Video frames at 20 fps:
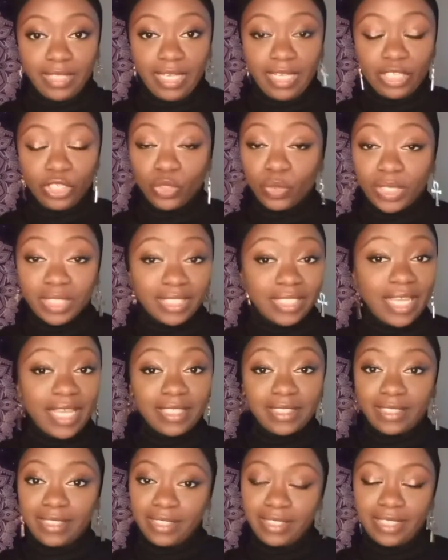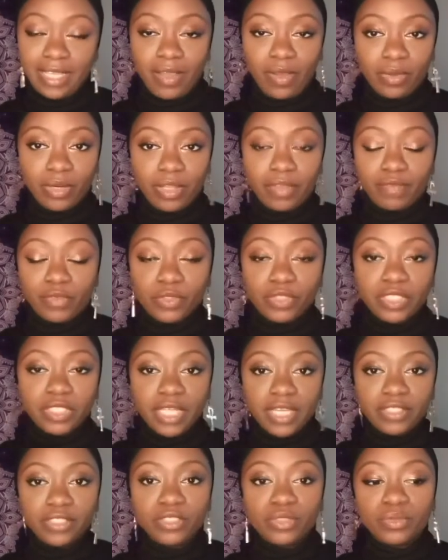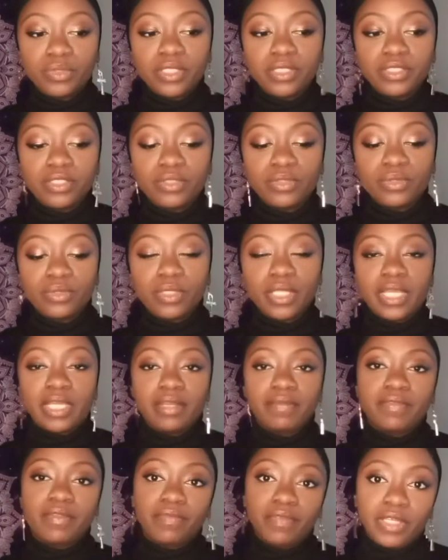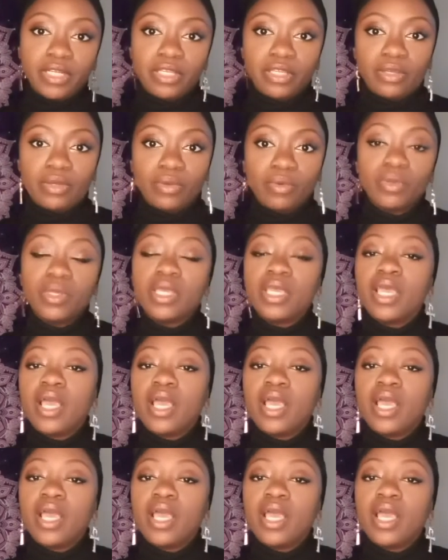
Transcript: You can test this out. If you stay tuned until the end of the video,